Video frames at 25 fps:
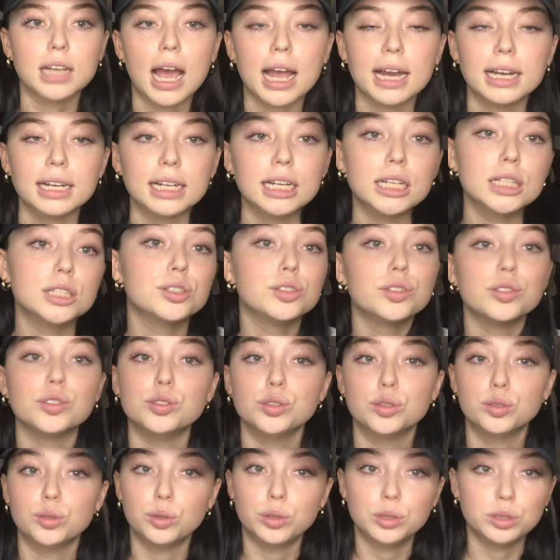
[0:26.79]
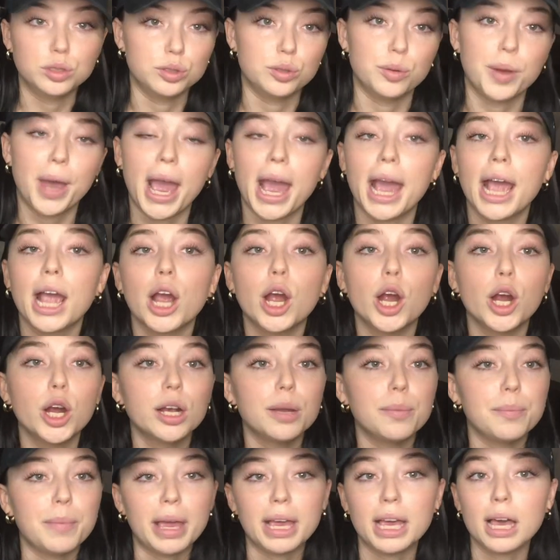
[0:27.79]
I need to do a
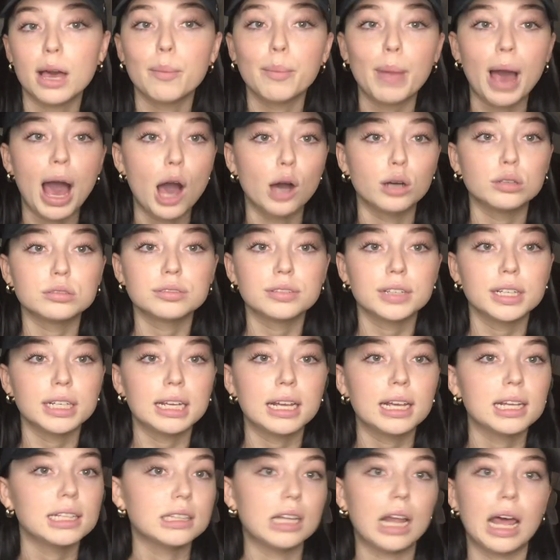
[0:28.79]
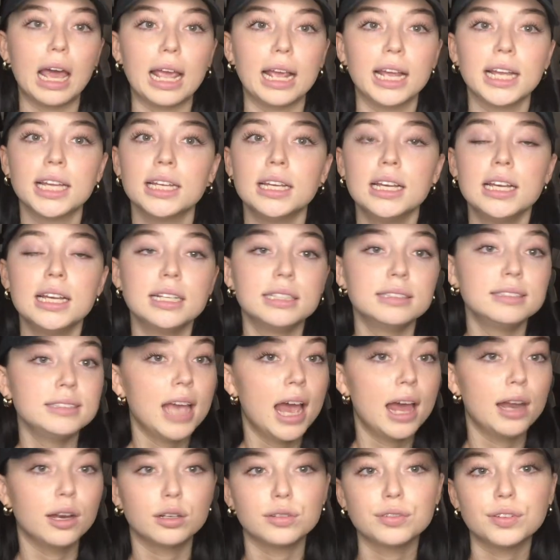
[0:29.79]
hair, makeup, outfit in like
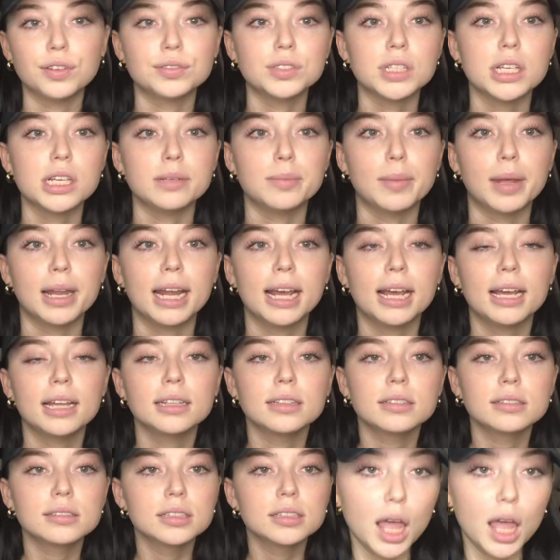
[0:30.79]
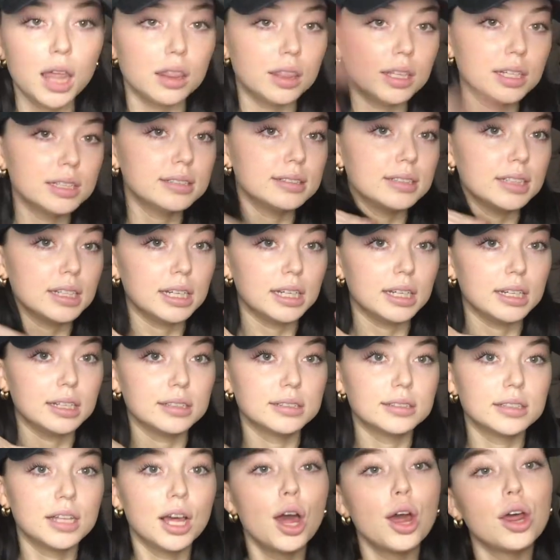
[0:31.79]
10 or 15 minutes. This
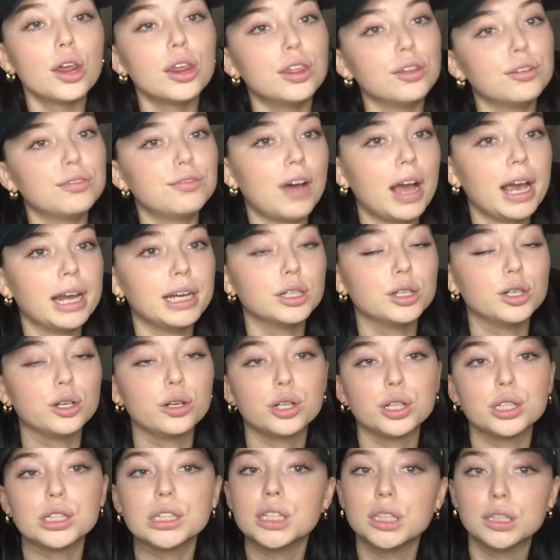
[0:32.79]
is the final